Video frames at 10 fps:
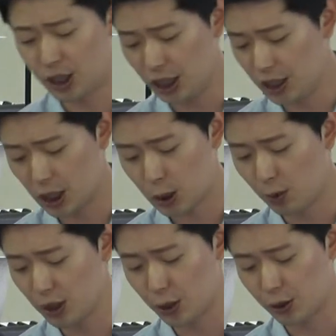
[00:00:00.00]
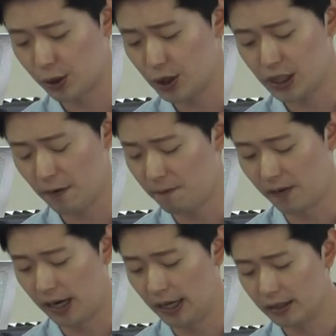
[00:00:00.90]
Jesus was
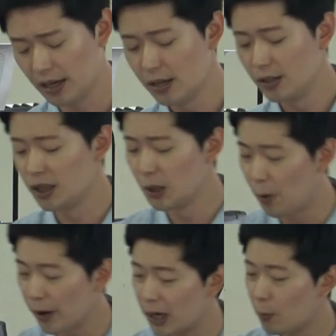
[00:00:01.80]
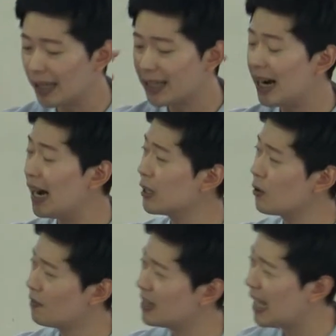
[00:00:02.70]
crucified, knowing what
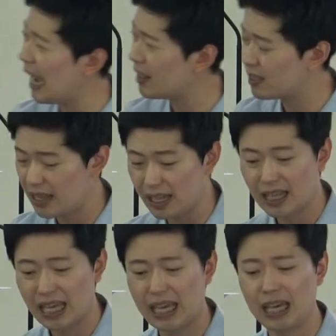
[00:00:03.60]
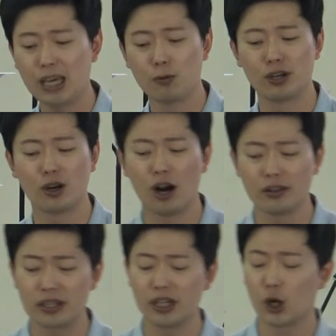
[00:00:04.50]
kind of death that he would
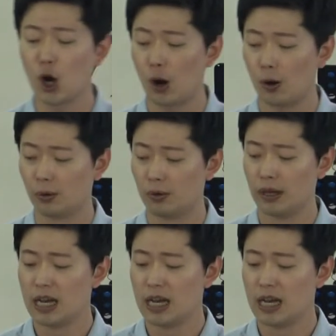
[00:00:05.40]
undergo,